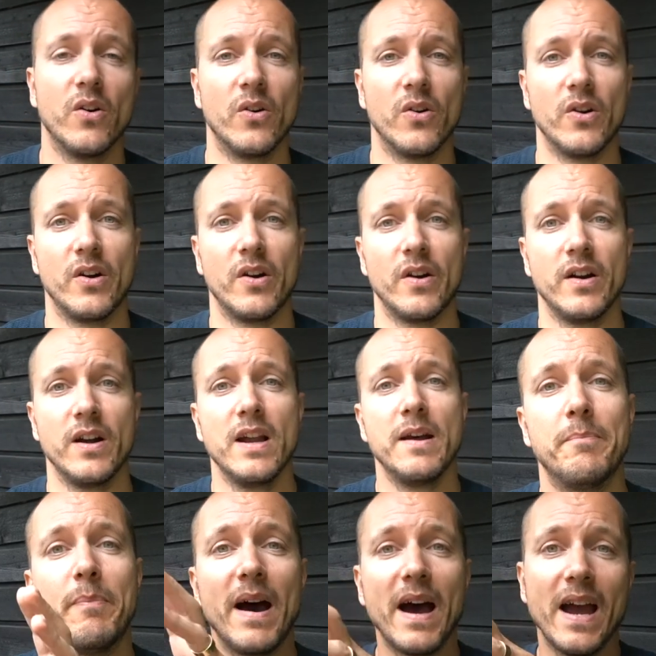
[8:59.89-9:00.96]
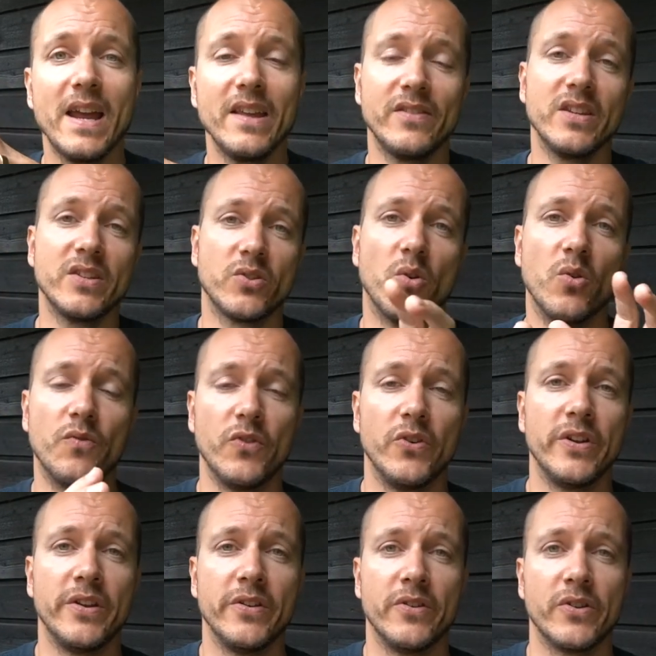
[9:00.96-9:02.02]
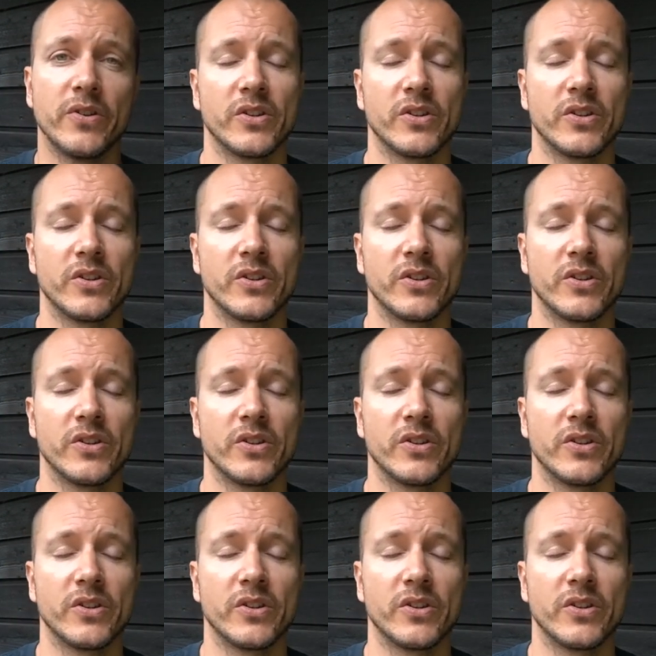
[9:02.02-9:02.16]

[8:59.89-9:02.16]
or buy this over here.